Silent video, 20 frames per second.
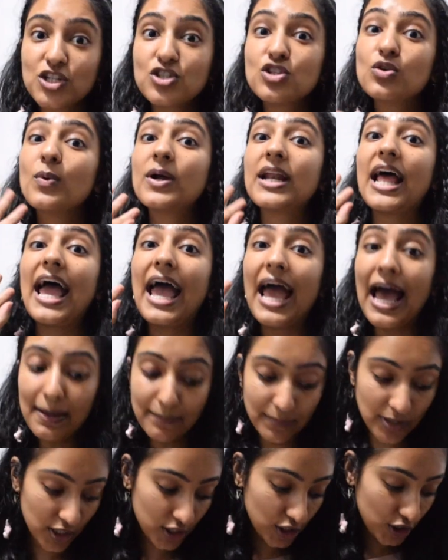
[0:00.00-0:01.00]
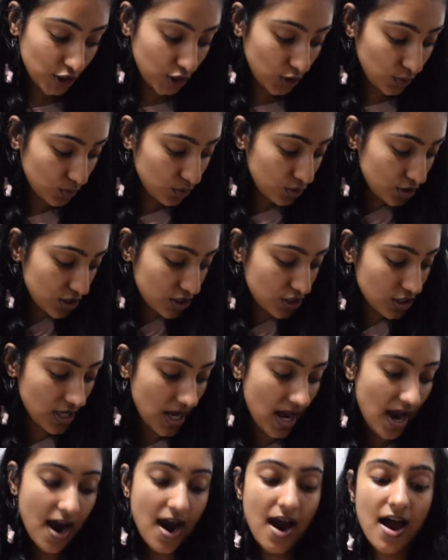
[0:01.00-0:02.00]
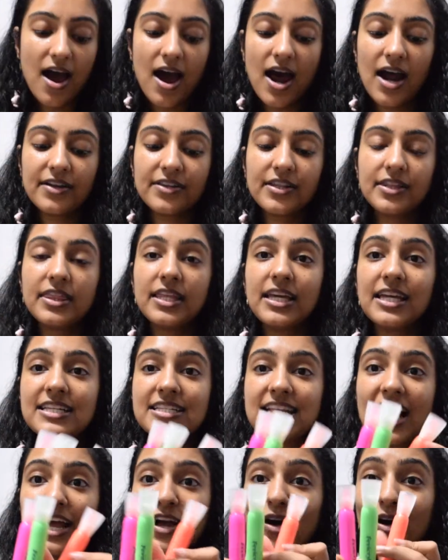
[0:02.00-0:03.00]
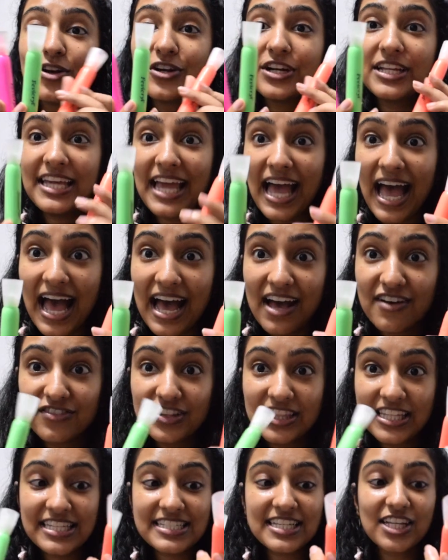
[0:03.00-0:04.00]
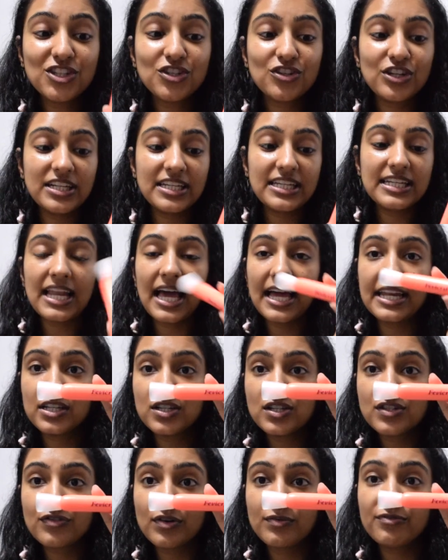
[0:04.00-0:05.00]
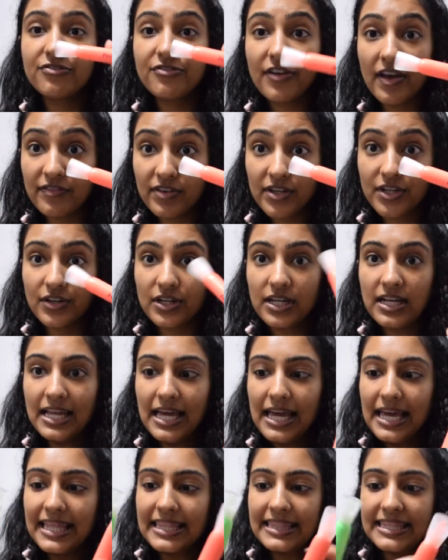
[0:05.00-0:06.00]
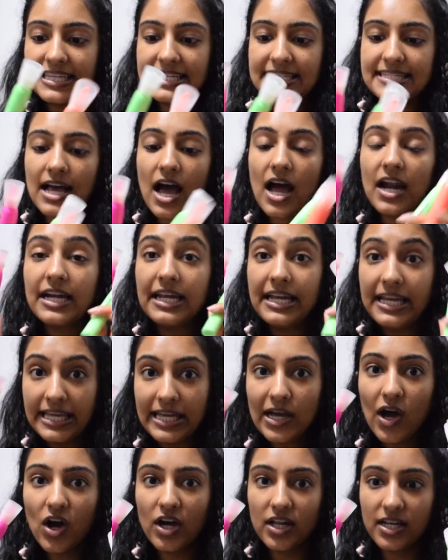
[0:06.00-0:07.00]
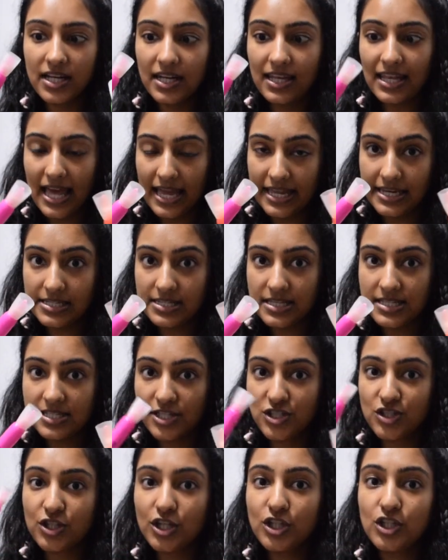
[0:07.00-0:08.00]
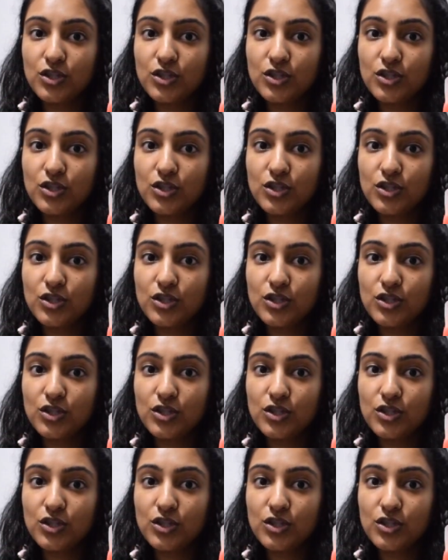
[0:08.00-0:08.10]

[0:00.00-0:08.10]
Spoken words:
So what I am going to use are the things I already have. These are 3D liners from Fevicryl. These are neon liners that you can